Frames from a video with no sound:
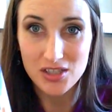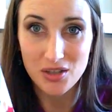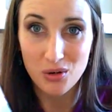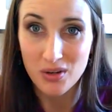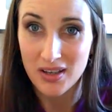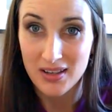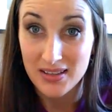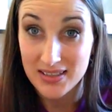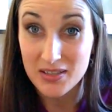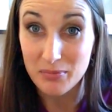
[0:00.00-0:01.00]
So
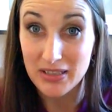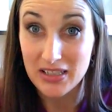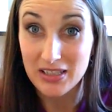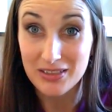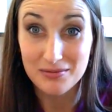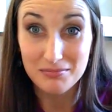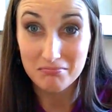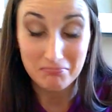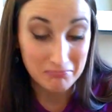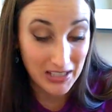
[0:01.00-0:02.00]
simply,
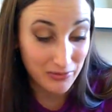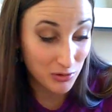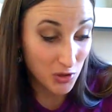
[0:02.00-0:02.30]
if